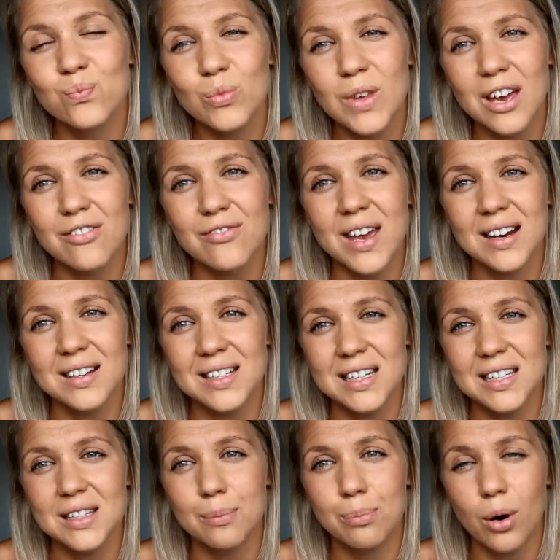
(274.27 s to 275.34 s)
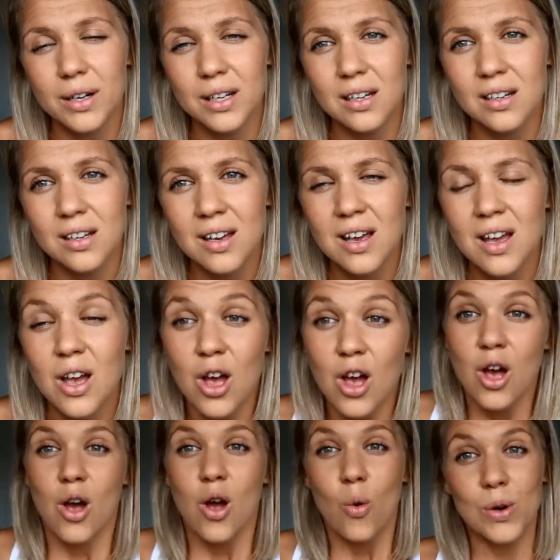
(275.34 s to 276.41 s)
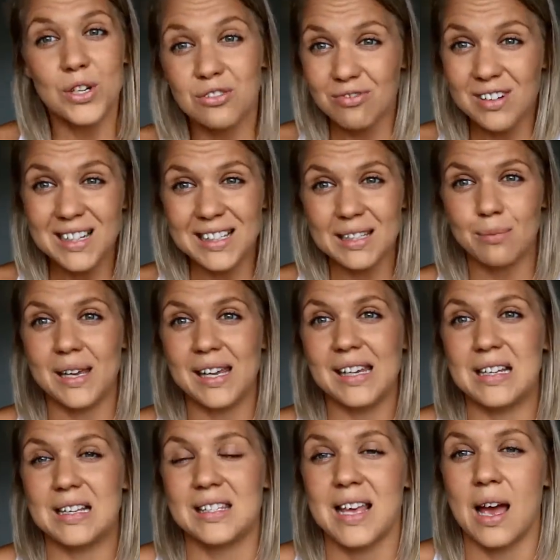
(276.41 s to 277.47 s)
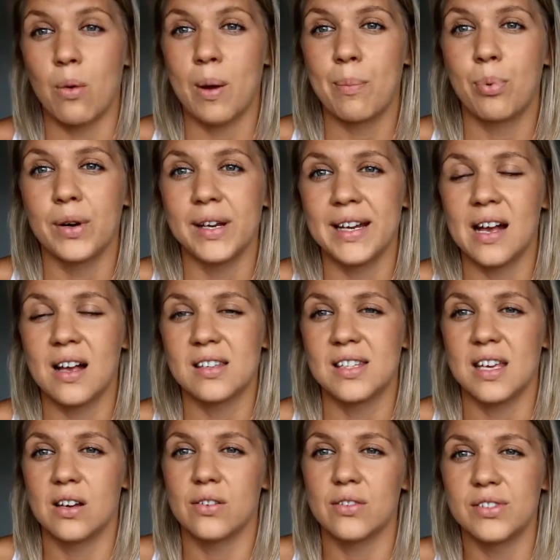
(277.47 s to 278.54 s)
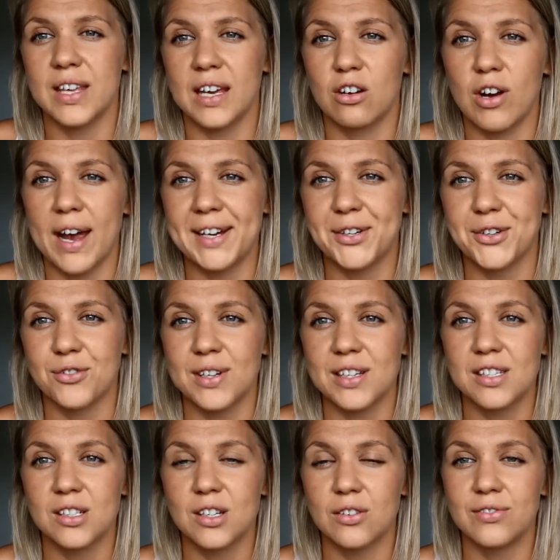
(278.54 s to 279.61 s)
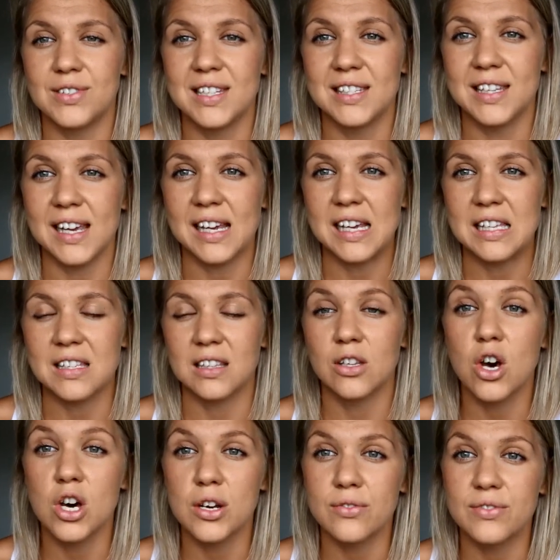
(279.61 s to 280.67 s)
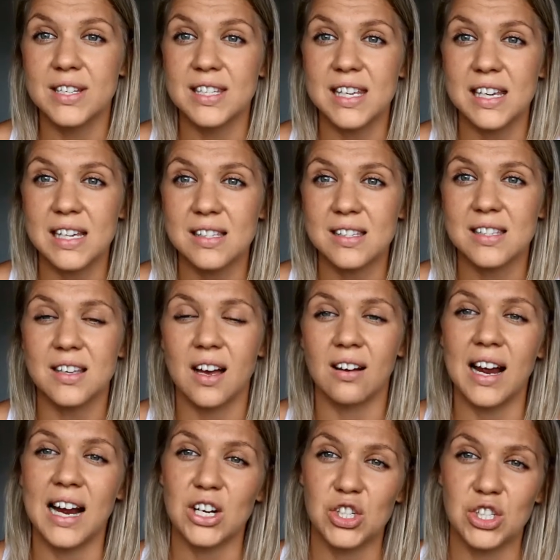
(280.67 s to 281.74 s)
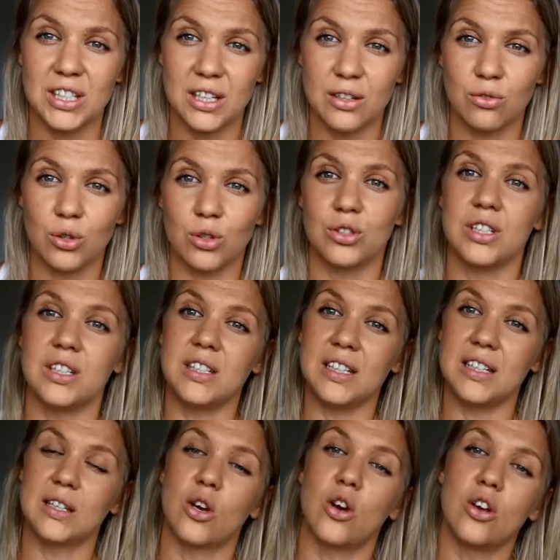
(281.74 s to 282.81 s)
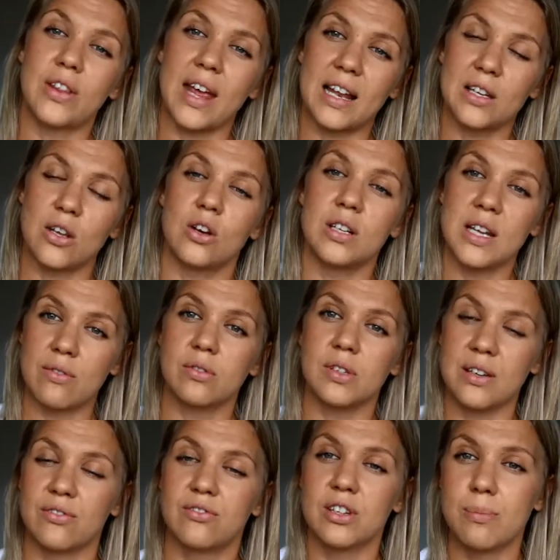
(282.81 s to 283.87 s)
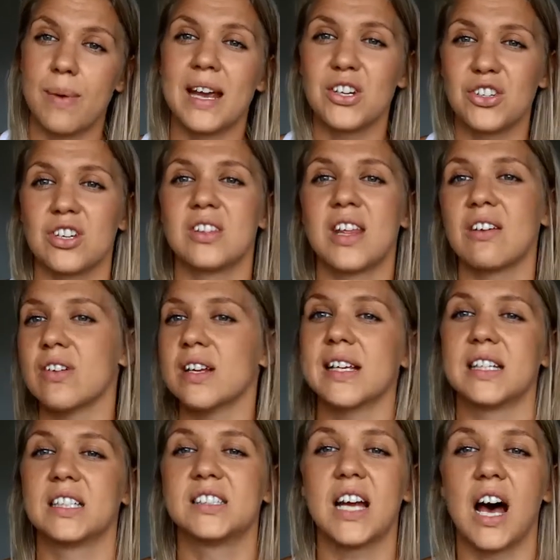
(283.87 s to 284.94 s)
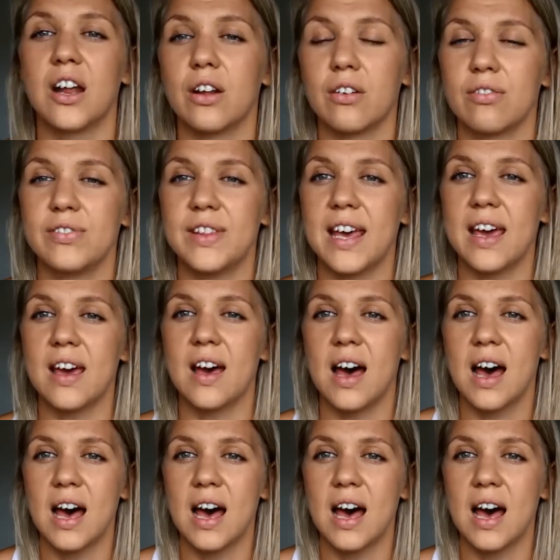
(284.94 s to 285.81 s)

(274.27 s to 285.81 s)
effect in the body, which really means that we're putting ourselves at greater risk of disease. A lot of diseases are actually rooted in that low level inflammation. They really start off there,